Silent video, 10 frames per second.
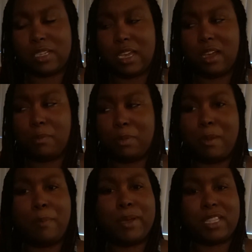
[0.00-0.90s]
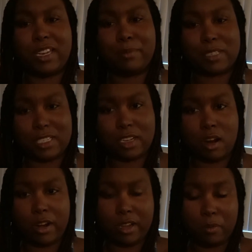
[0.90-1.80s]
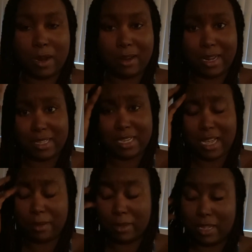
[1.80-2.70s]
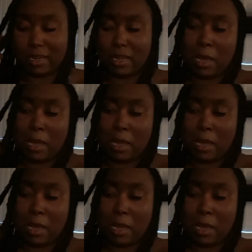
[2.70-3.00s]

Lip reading: but mobility was starting around that time, and